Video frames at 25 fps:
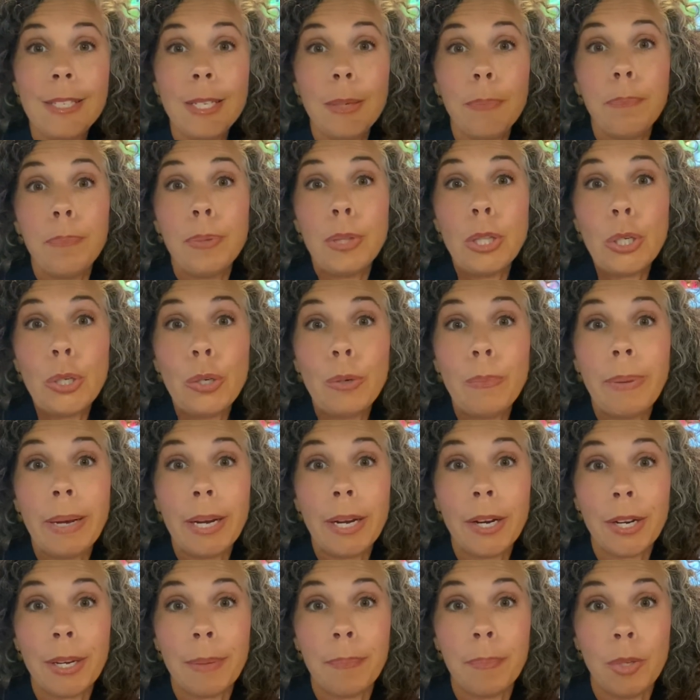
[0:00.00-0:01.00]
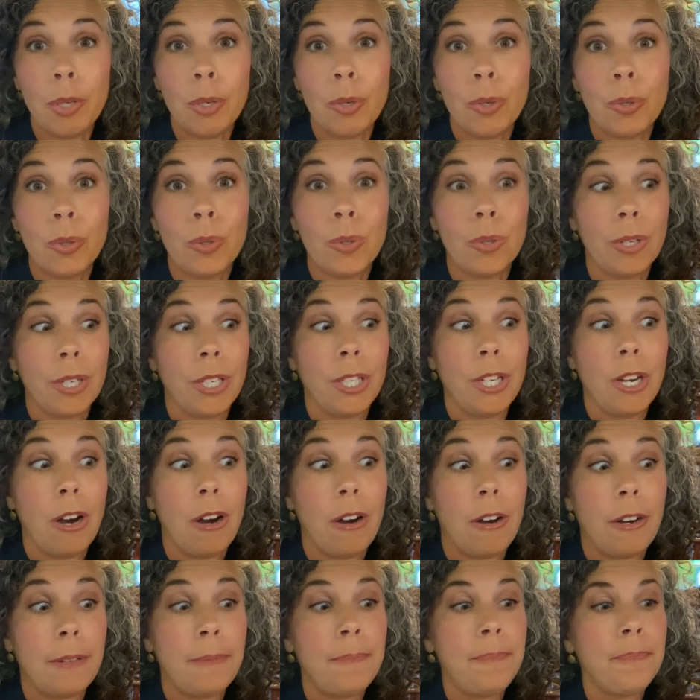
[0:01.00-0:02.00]
it's a blueberry mule,
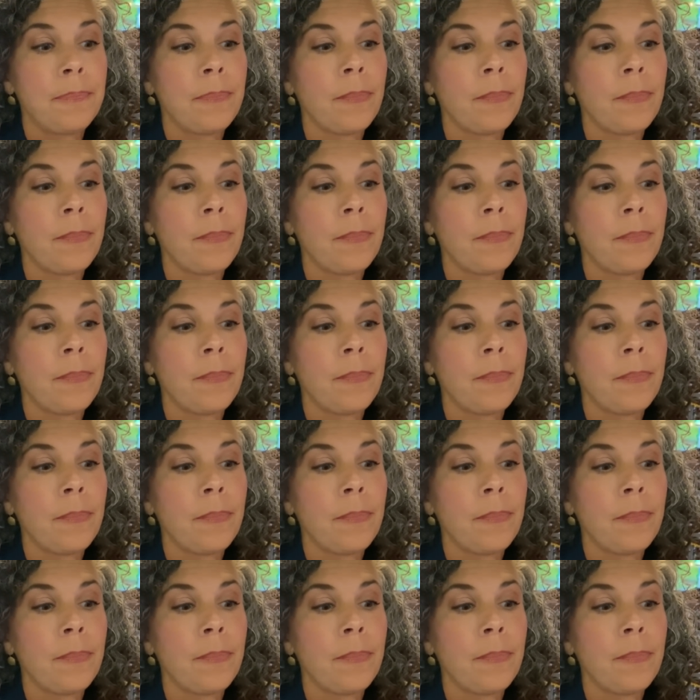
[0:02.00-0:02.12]
y'all.